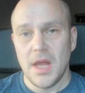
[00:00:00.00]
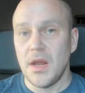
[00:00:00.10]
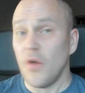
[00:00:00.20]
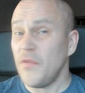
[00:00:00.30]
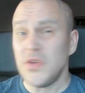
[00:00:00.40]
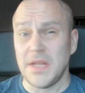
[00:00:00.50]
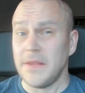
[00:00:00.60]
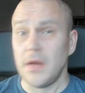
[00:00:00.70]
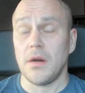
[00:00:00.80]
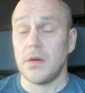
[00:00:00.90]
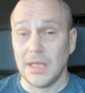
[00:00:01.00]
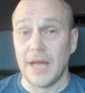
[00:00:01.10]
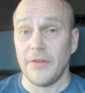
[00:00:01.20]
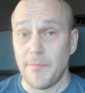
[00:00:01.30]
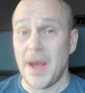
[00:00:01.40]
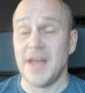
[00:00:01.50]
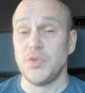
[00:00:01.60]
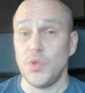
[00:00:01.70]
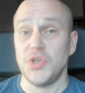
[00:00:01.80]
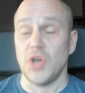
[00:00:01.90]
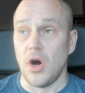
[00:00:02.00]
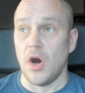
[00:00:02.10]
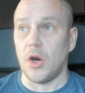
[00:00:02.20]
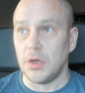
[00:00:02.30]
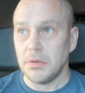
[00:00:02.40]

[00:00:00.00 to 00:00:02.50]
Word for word: Now, obviously, there are a lot of bands which are,